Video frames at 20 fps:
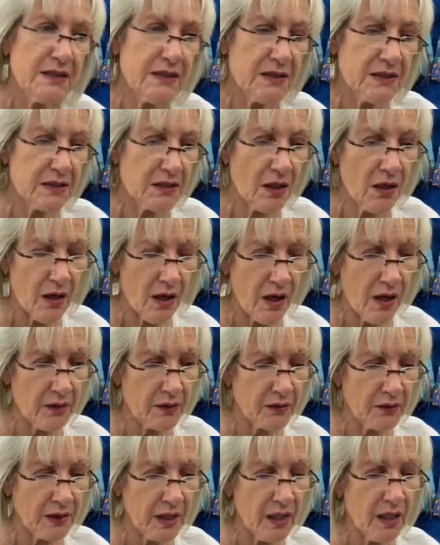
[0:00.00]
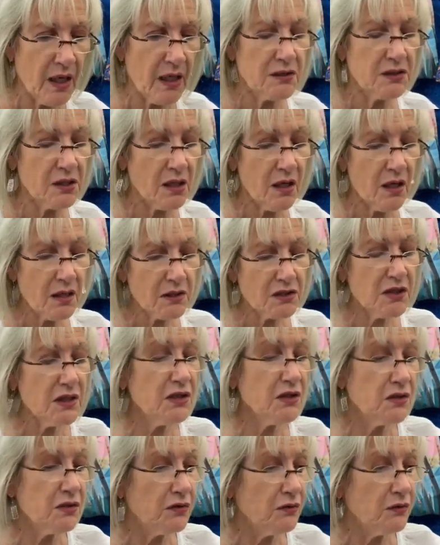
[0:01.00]
let's talk. Okay, I talked to
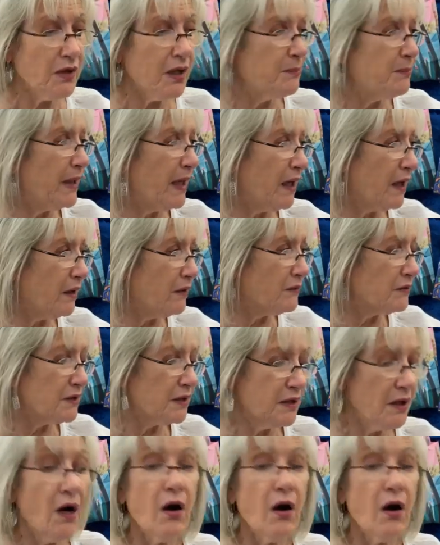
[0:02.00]
you about,